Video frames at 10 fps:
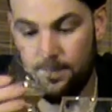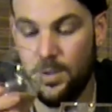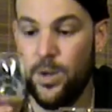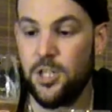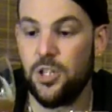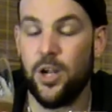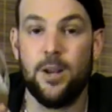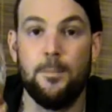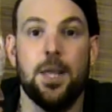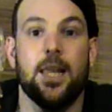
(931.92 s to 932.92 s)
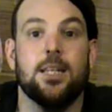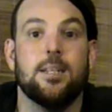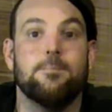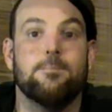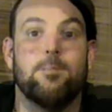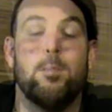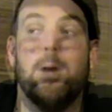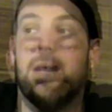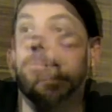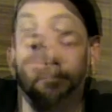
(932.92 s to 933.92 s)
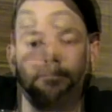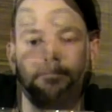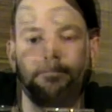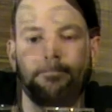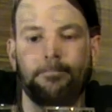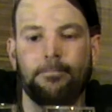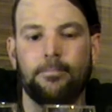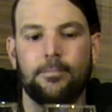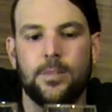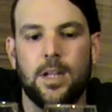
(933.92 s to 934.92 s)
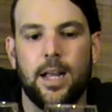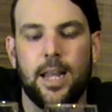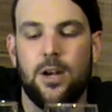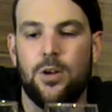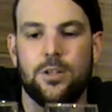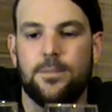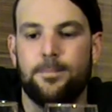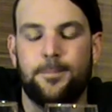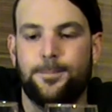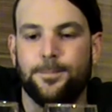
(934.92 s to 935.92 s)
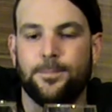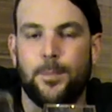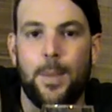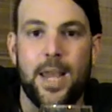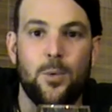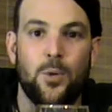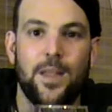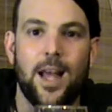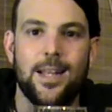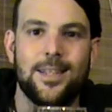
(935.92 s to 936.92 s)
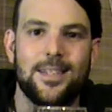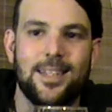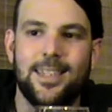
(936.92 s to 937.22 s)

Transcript: Wish I could pick it, but I cannot pick what that is.